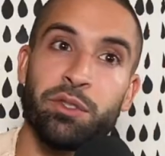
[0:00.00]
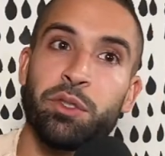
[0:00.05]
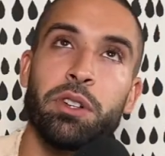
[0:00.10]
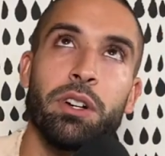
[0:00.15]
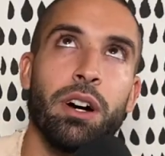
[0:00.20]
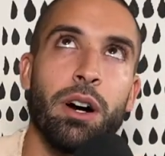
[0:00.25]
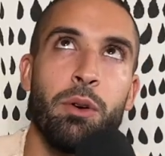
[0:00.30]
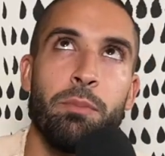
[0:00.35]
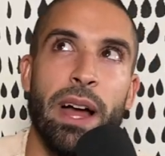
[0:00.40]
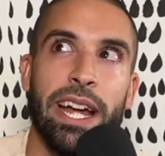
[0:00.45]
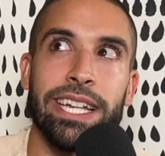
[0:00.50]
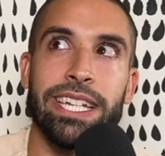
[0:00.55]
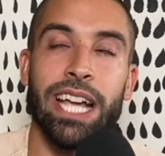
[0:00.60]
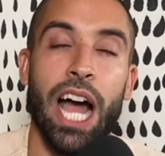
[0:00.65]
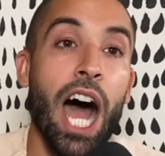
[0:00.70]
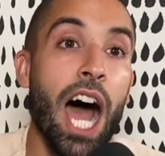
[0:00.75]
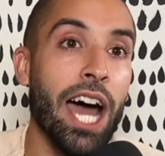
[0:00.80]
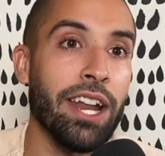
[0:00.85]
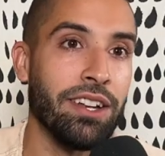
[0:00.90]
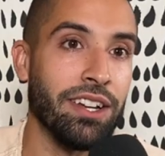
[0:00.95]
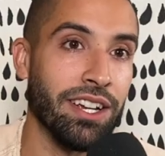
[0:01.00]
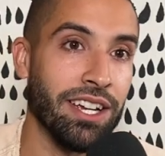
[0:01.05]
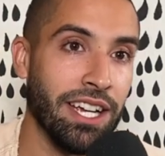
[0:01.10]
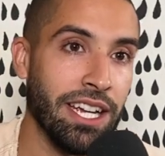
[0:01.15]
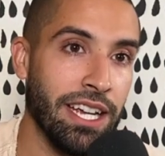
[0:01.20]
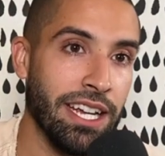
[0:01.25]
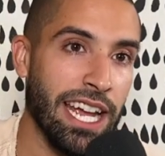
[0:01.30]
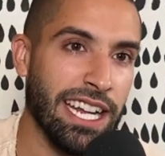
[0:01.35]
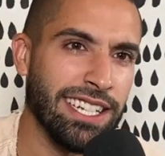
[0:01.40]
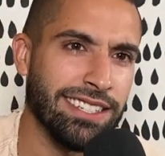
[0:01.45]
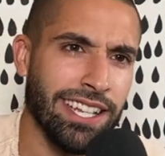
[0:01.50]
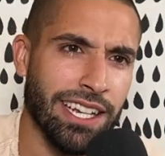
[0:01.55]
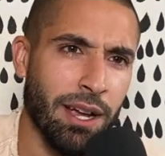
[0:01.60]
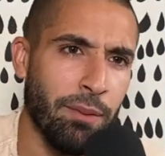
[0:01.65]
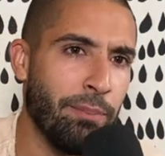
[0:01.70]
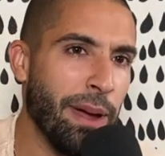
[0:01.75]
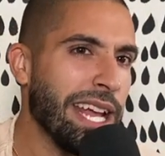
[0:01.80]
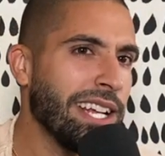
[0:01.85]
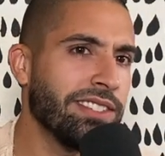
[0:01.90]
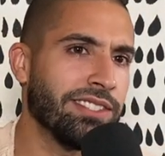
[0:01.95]
oh my god, and it's like a
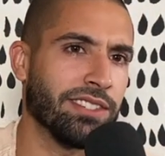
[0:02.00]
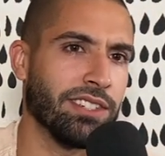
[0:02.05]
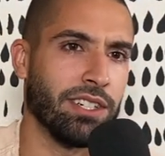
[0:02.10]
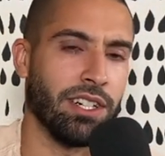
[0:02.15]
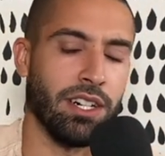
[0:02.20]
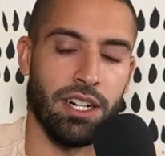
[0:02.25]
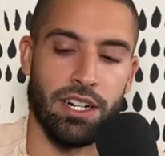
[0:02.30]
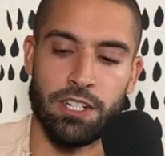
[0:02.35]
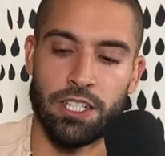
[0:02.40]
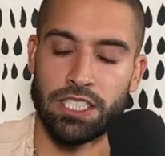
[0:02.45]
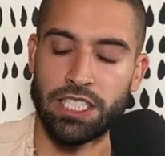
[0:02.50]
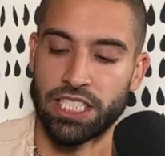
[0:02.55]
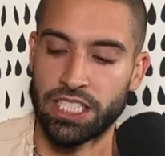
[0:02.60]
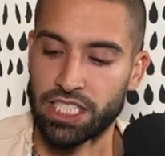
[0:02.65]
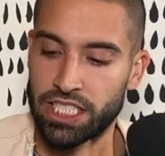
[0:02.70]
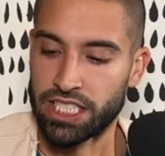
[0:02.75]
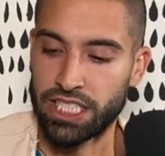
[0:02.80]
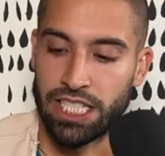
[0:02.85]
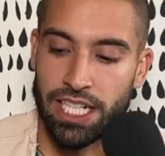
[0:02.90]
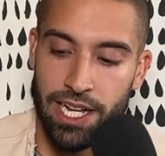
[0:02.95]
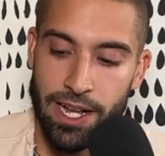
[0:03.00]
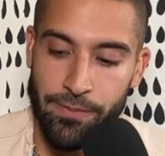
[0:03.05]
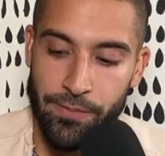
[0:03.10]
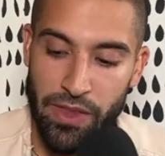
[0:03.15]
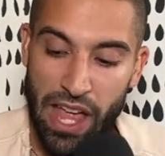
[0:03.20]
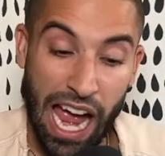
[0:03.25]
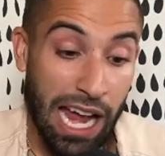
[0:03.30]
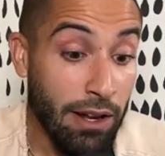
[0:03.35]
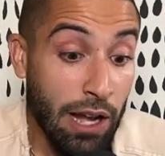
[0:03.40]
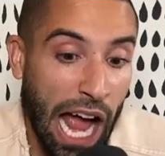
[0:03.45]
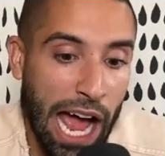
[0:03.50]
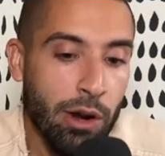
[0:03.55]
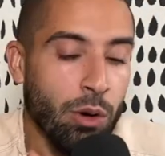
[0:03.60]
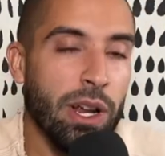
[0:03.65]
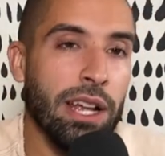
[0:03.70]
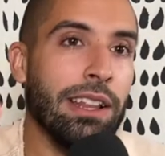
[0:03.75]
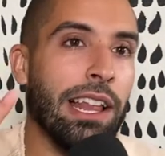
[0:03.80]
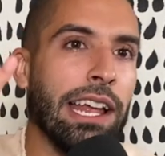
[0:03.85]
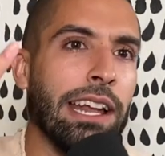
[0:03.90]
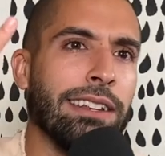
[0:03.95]
baster. I I don't.
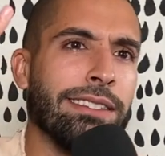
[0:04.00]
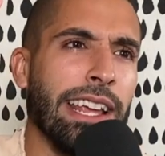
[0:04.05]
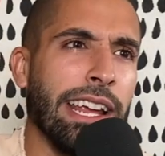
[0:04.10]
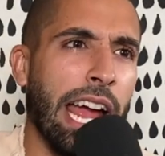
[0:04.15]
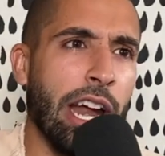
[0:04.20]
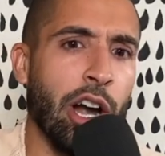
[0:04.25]
It's like I